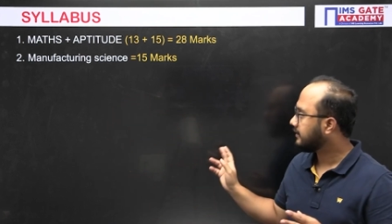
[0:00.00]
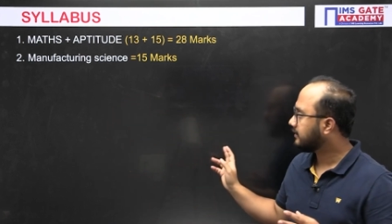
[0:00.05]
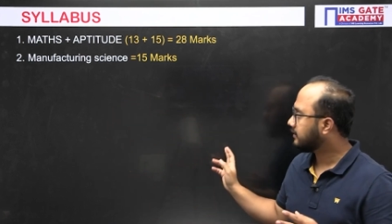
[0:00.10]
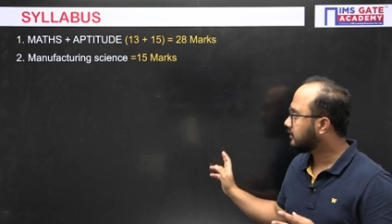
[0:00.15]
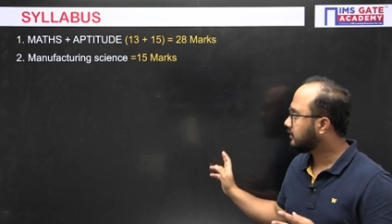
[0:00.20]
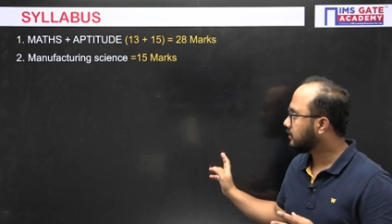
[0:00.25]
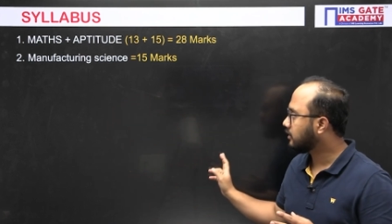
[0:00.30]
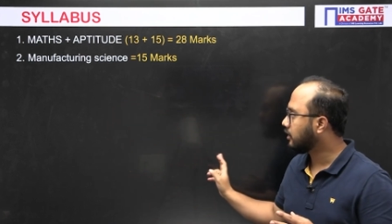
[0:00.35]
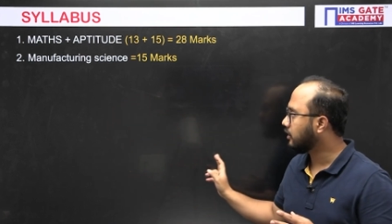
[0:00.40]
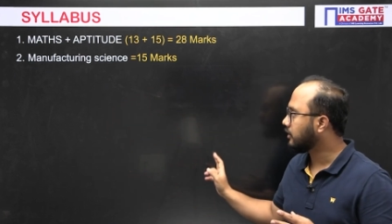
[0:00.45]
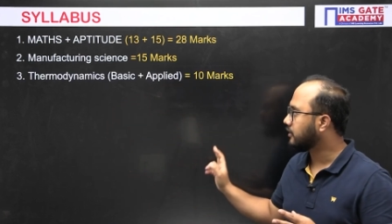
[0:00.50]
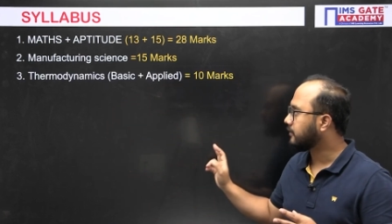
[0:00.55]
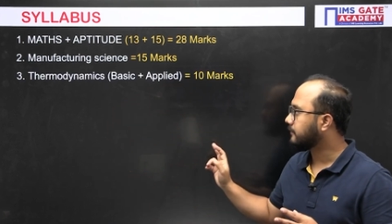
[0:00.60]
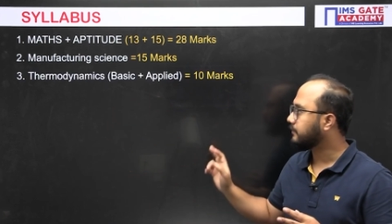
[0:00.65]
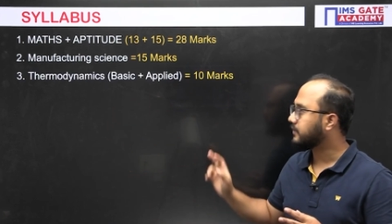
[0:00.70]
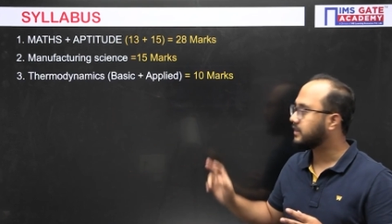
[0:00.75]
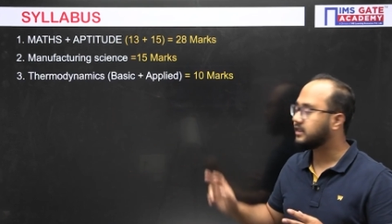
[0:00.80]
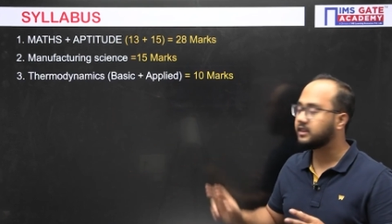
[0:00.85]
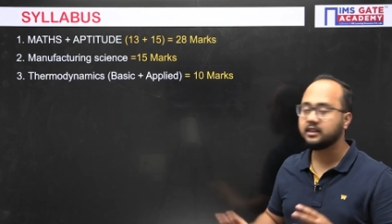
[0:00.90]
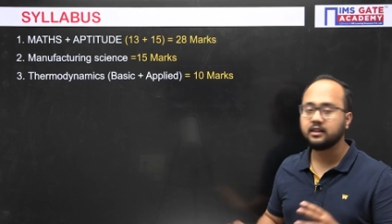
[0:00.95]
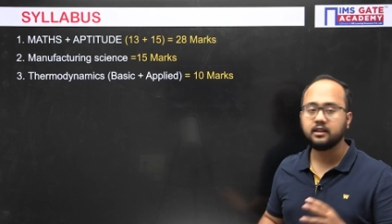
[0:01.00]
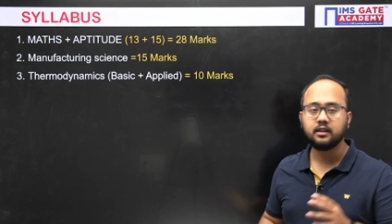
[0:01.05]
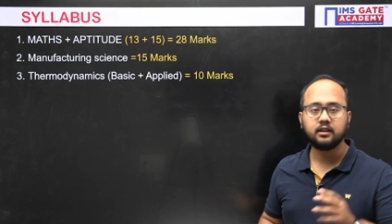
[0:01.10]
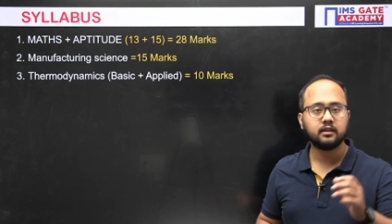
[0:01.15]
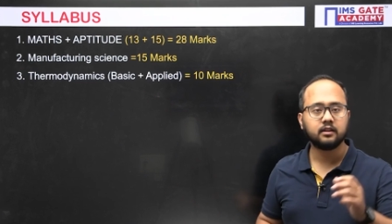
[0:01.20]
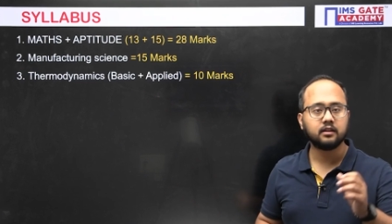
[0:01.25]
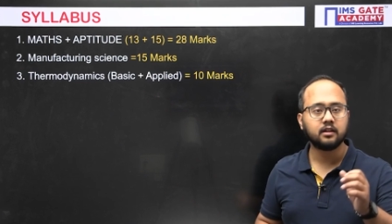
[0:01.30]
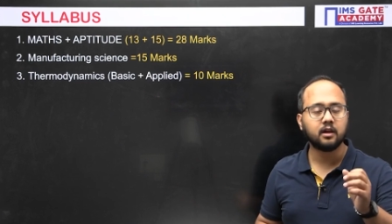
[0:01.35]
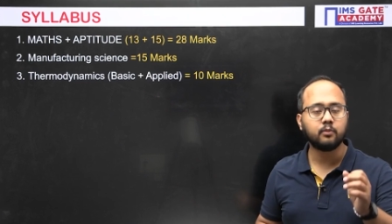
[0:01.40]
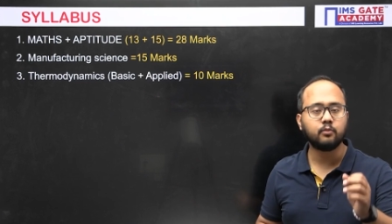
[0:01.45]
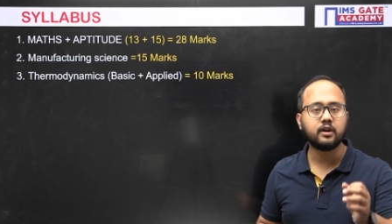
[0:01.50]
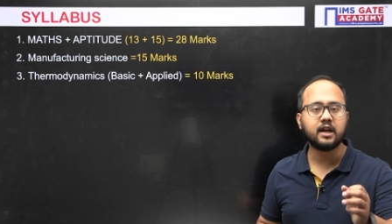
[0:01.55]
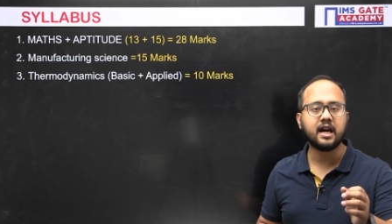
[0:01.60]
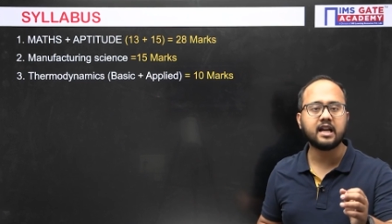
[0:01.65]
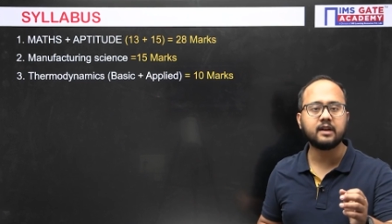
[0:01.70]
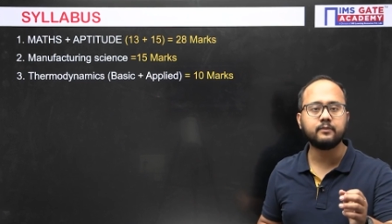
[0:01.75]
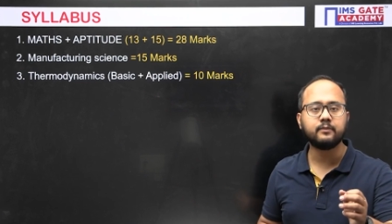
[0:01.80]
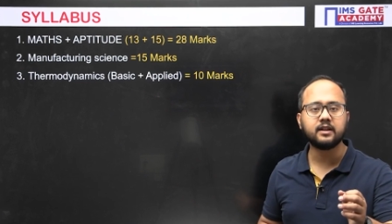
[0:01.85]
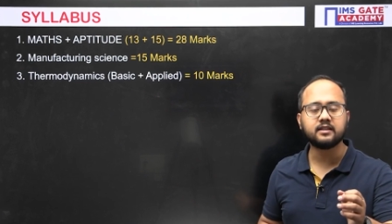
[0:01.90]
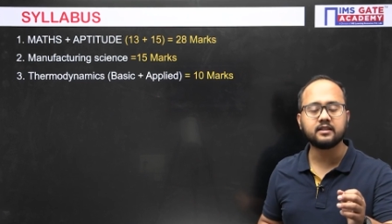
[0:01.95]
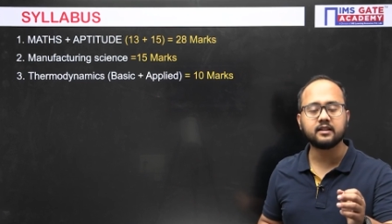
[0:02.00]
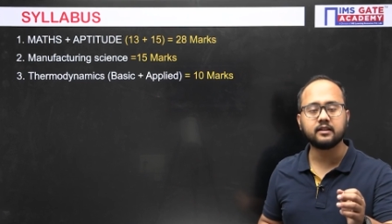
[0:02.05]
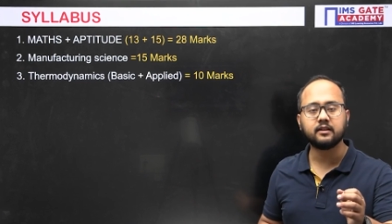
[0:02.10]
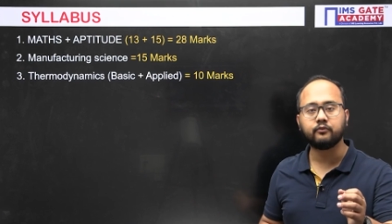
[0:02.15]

Third, thermodynamics,